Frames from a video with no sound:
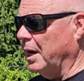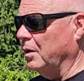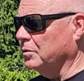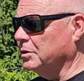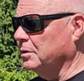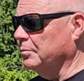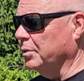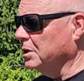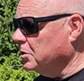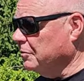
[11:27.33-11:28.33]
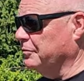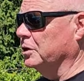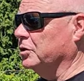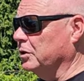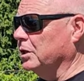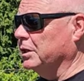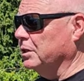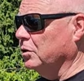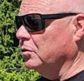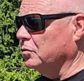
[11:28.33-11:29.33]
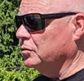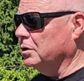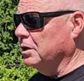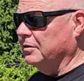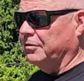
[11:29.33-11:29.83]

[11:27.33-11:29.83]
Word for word: pounds. But it's efficiently used. In